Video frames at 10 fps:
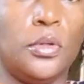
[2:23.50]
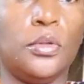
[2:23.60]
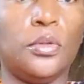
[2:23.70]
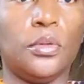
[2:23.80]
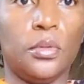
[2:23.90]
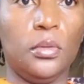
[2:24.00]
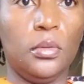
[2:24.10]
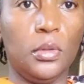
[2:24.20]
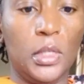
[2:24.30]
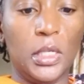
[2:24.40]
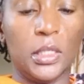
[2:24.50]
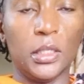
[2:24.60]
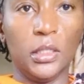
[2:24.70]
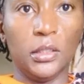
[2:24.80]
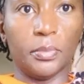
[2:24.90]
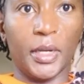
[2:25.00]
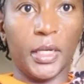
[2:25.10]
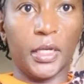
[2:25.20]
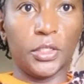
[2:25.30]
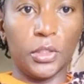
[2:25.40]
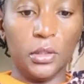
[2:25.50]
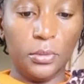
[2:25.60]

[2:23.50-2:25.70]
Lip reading: So this is my kettle